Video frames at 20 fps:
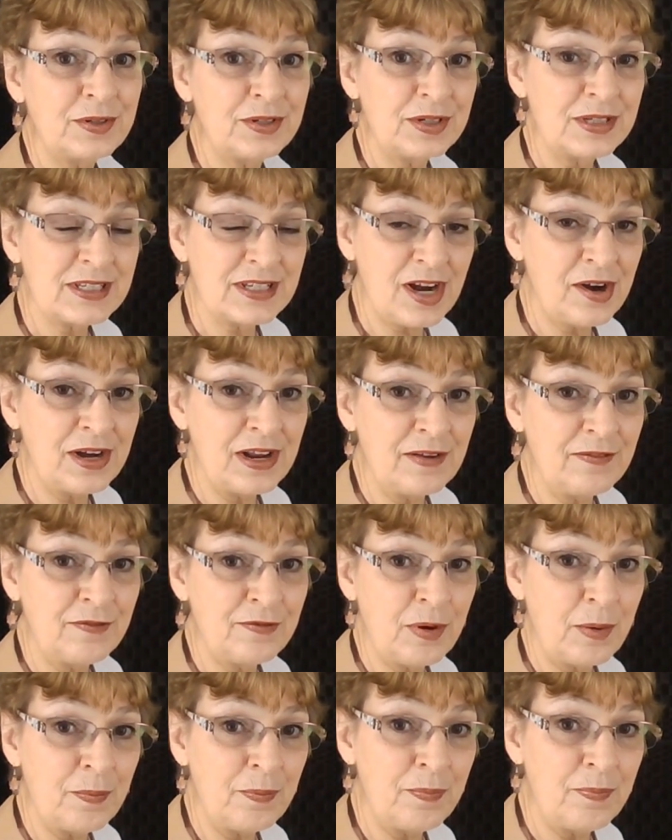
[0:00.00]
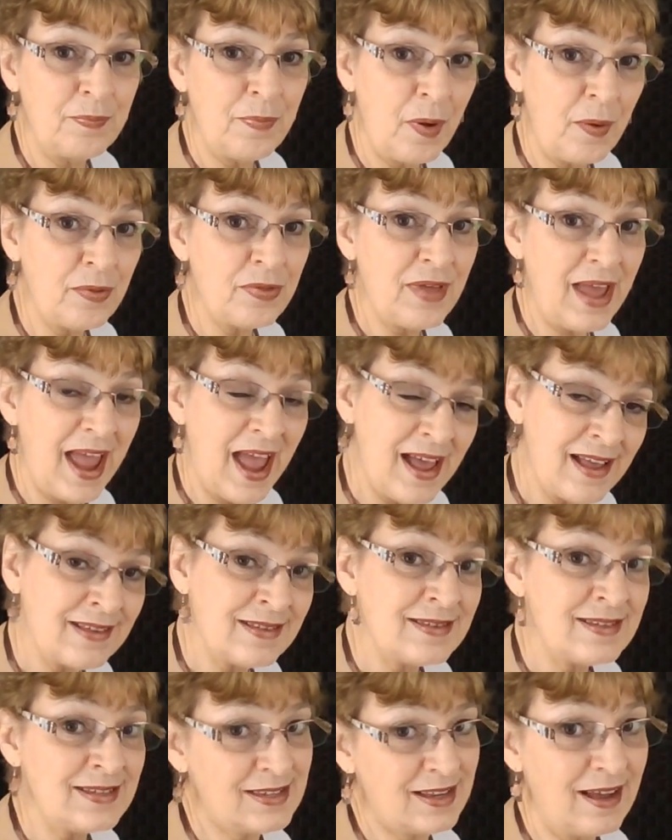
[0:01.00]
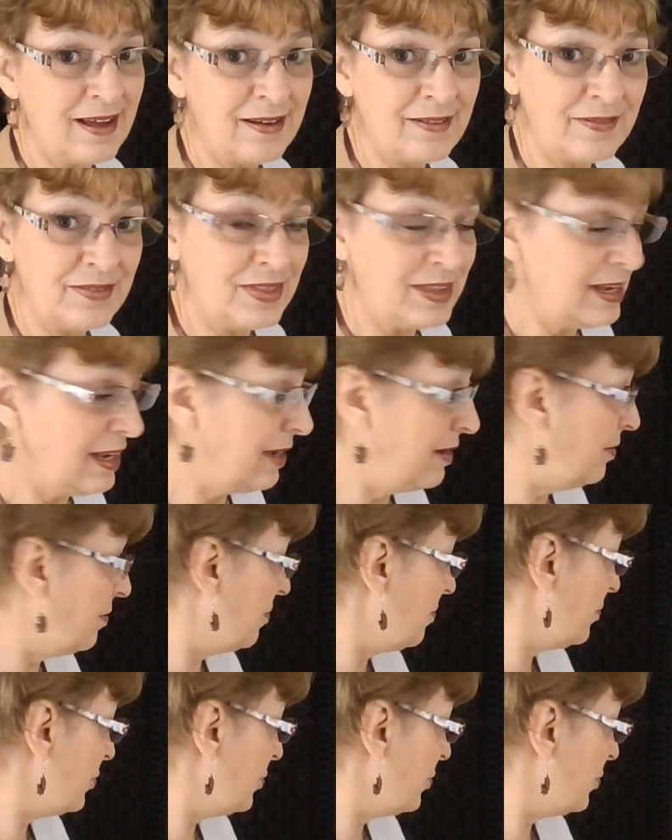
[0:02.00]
starting from both ends of the